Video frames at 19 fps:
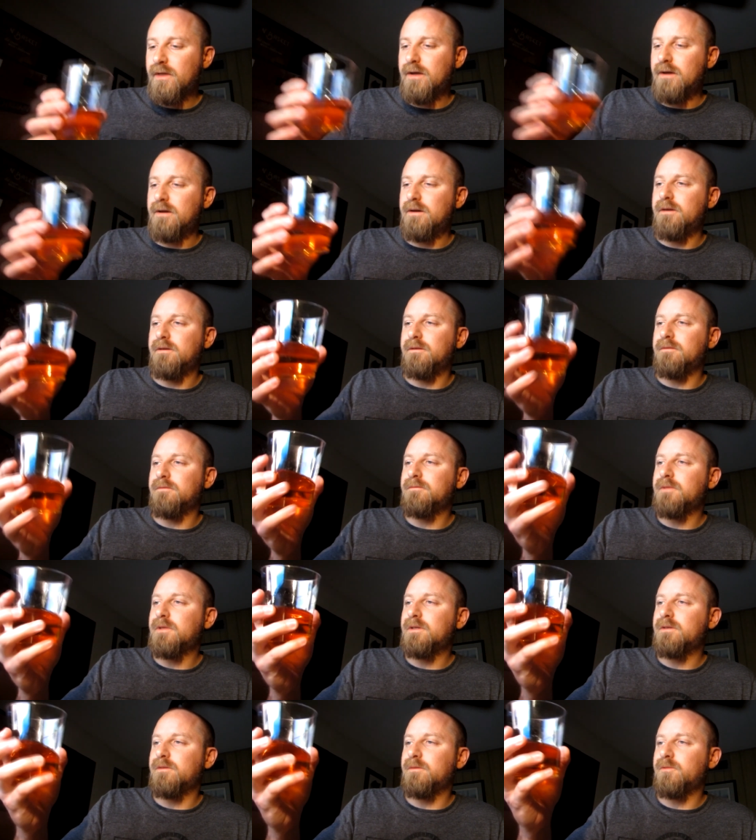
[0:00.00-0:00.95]
Uh,
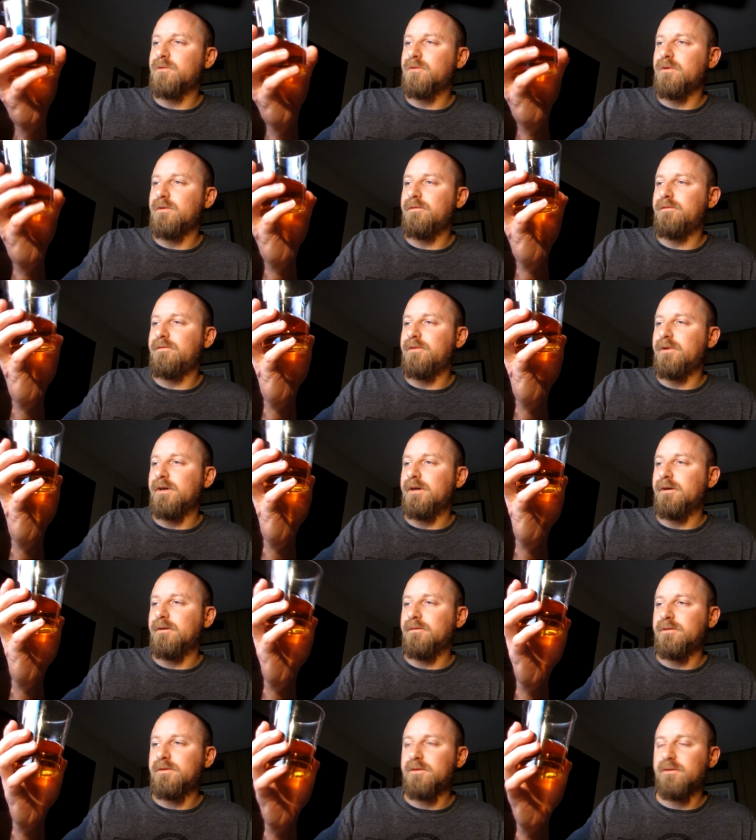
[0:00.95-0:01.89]
some sort of
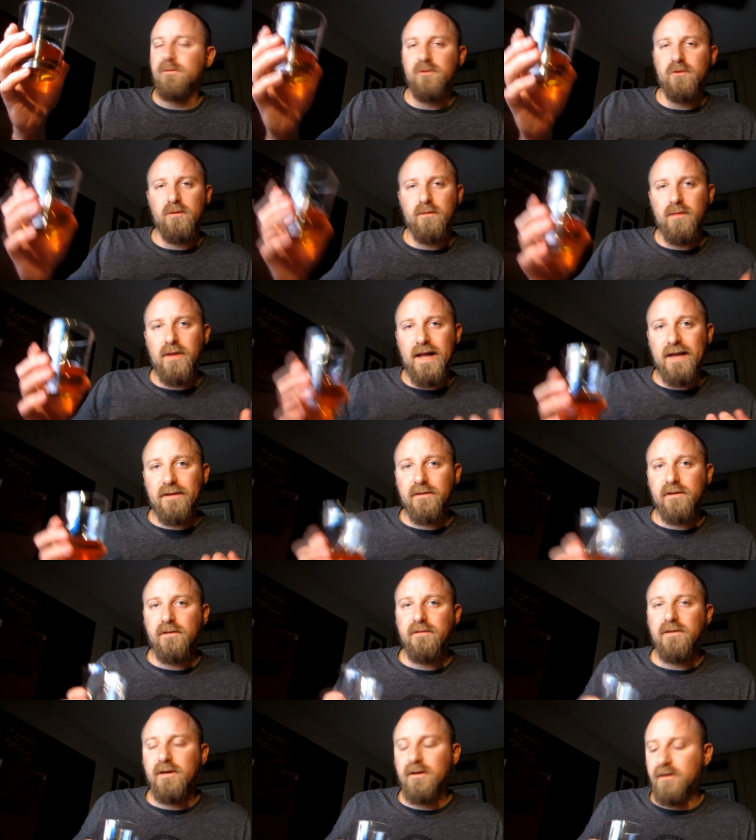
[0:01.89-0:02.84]
uh, some sort of
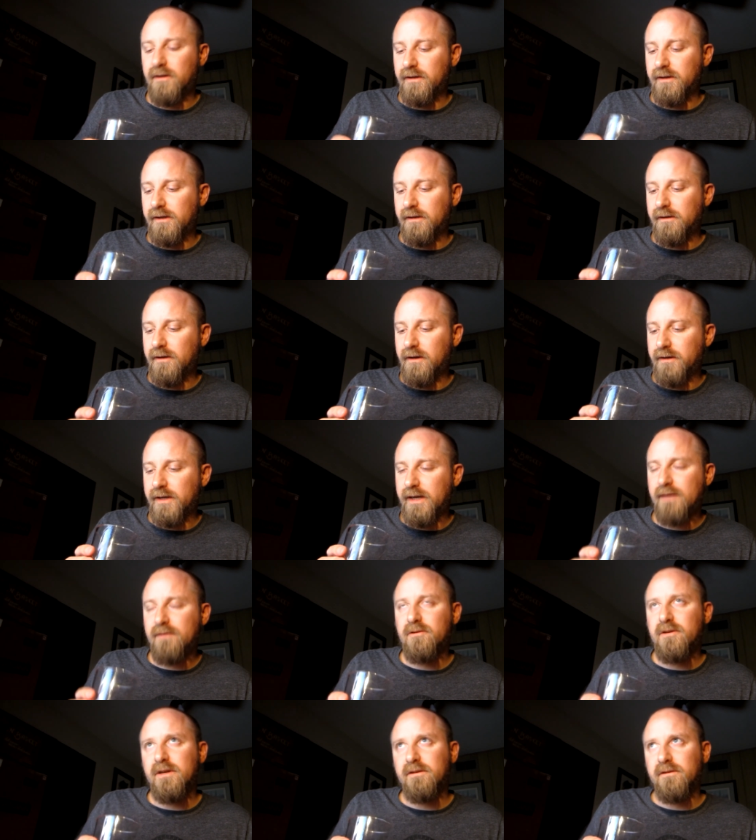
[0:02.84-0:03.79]
plasticky phenol on the on the
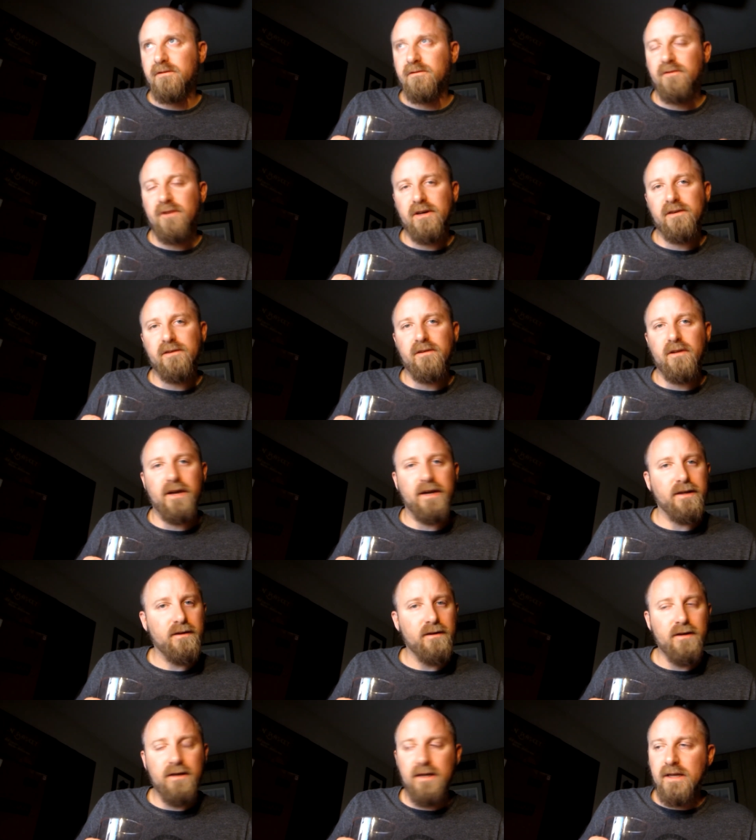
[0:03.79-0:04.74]
aftertaste. It's very
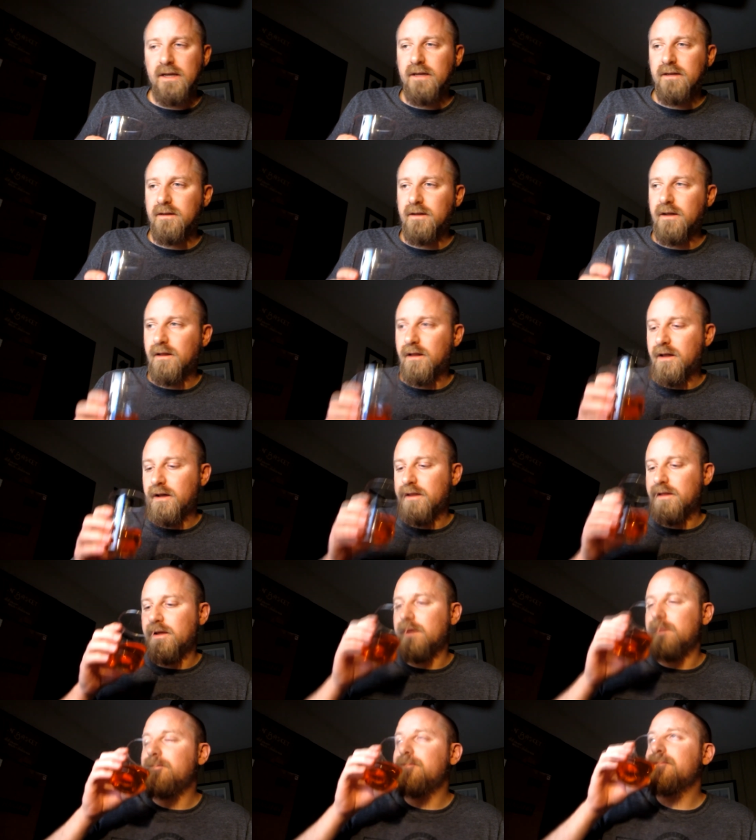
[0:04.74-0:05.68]
slight, not a lot of
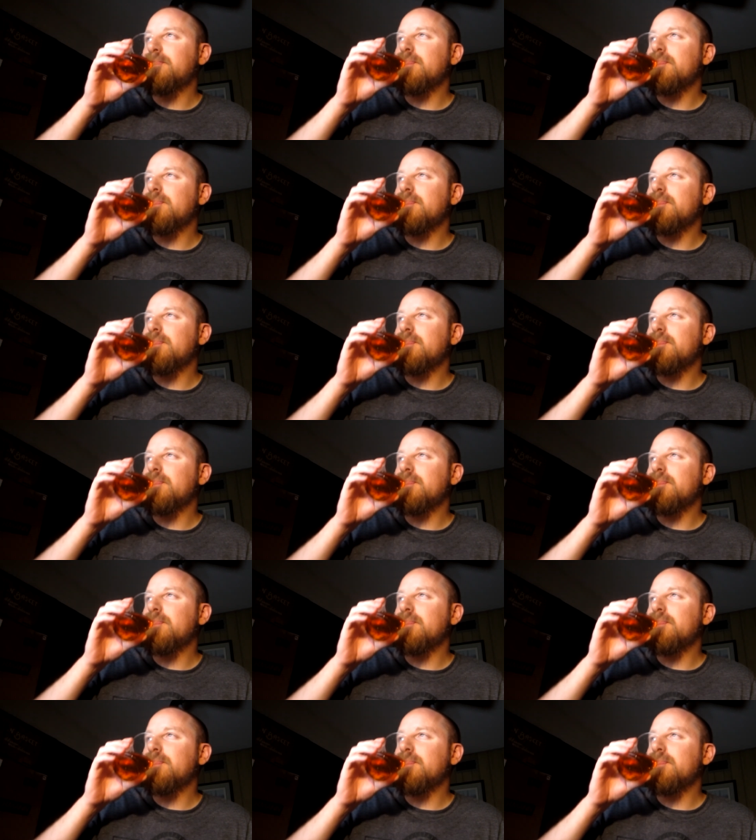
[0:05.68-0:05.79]
that.